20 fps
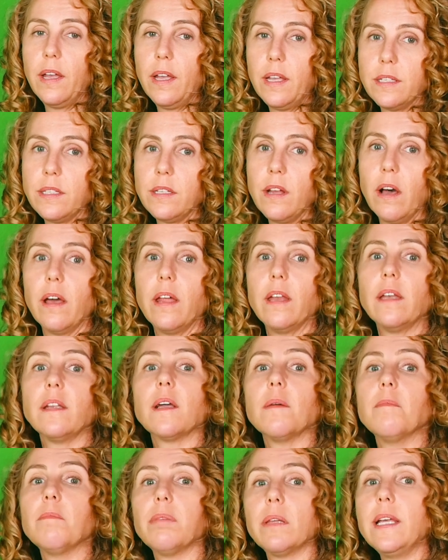is not in
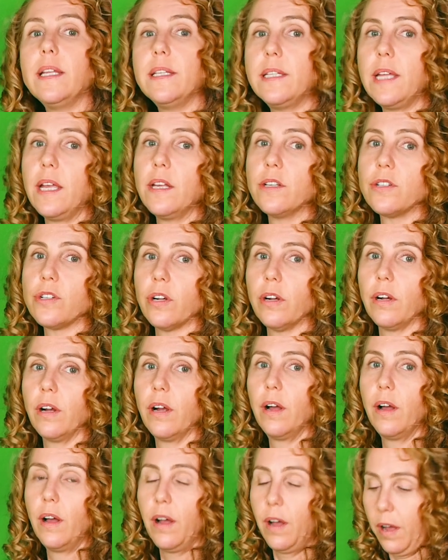complete danger
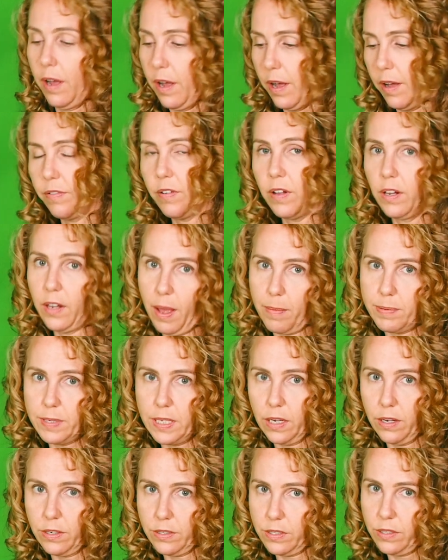of
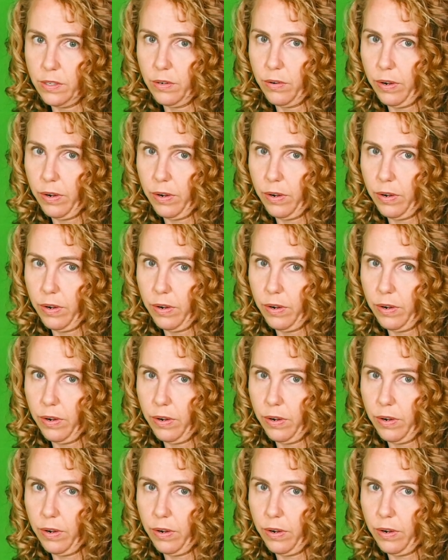collapsing onto the